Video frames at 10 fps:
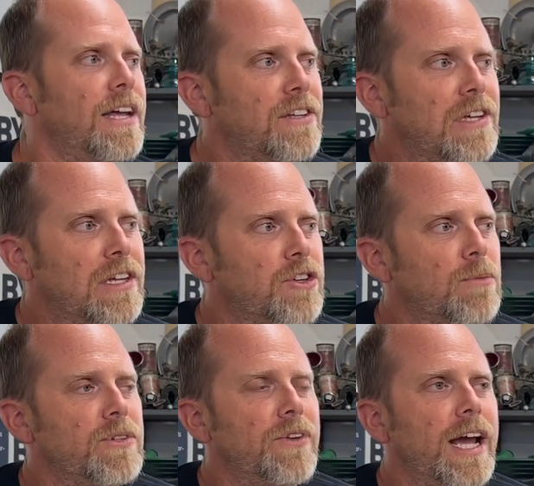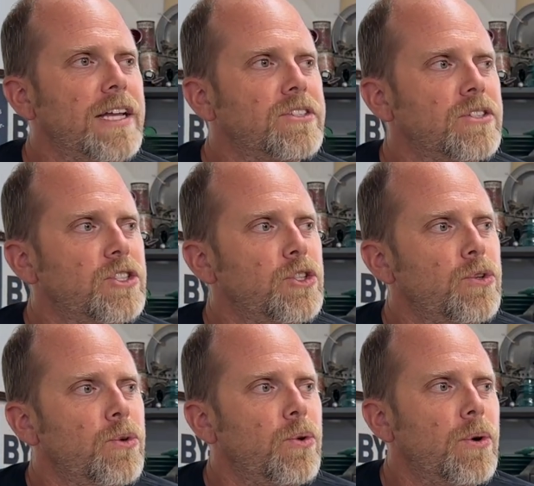in terms of an answer
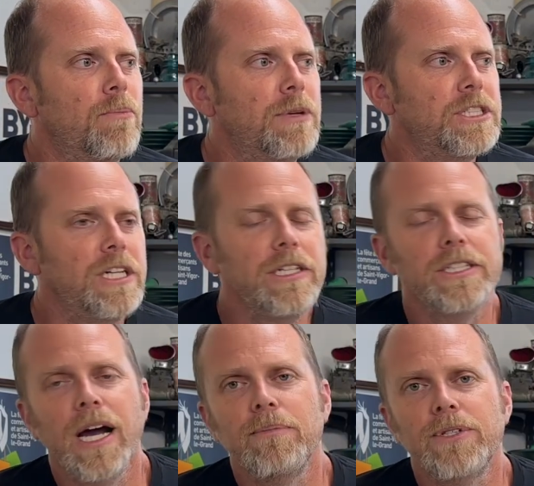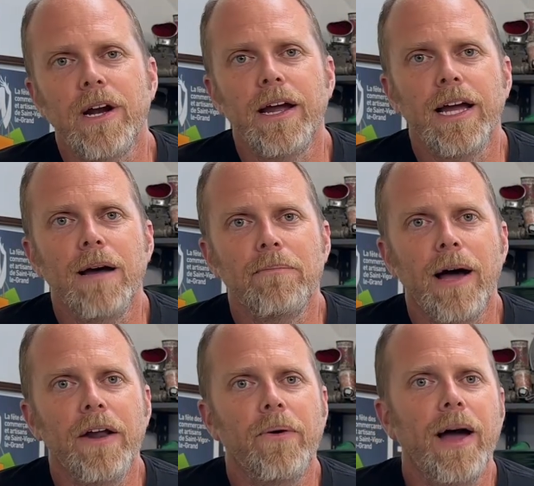to machine shops drying up,
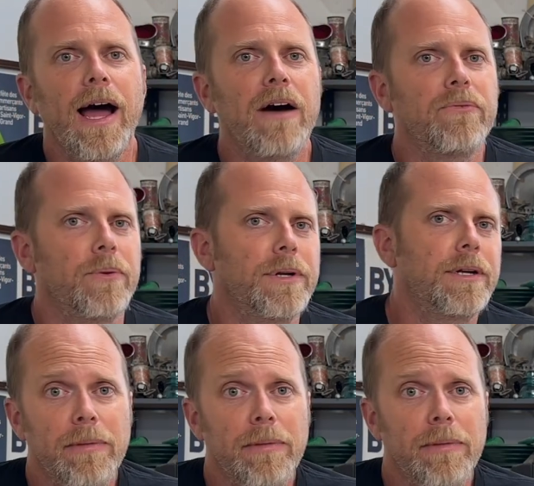I don't have one.